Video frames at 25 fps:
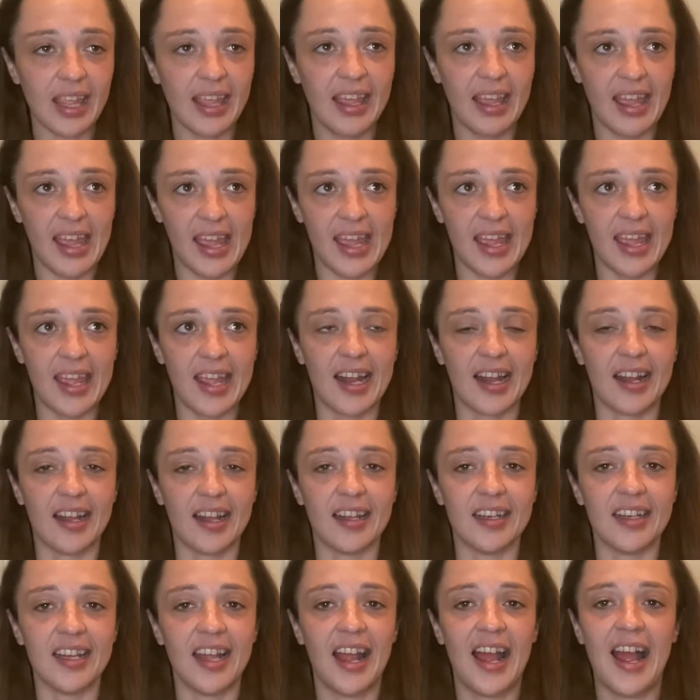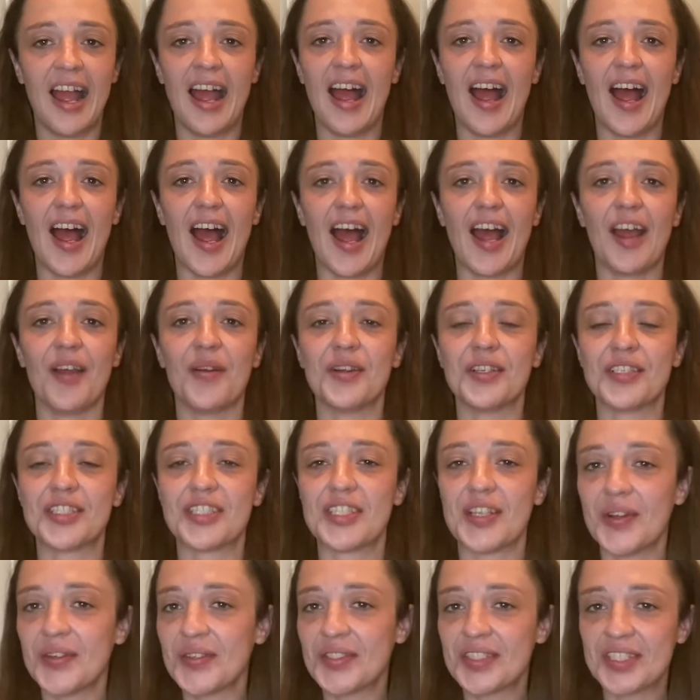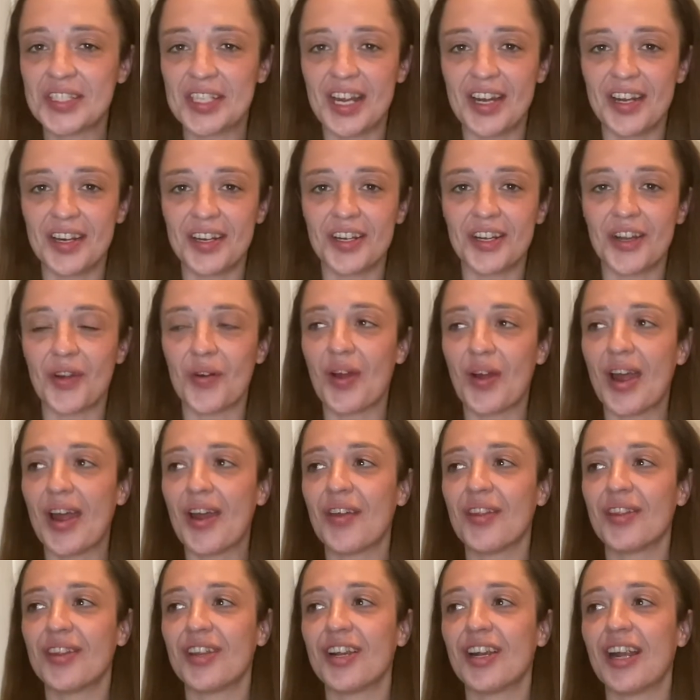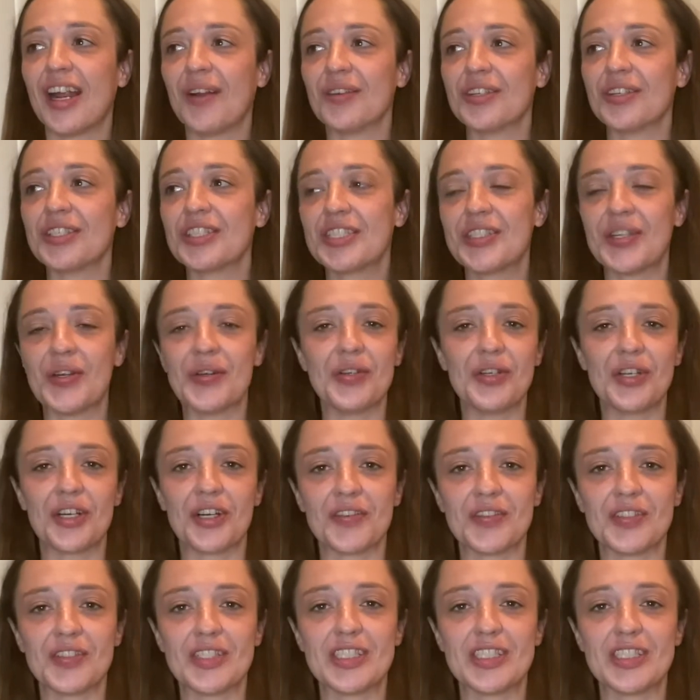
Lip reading: And I was so scared to go out there. I was so nervous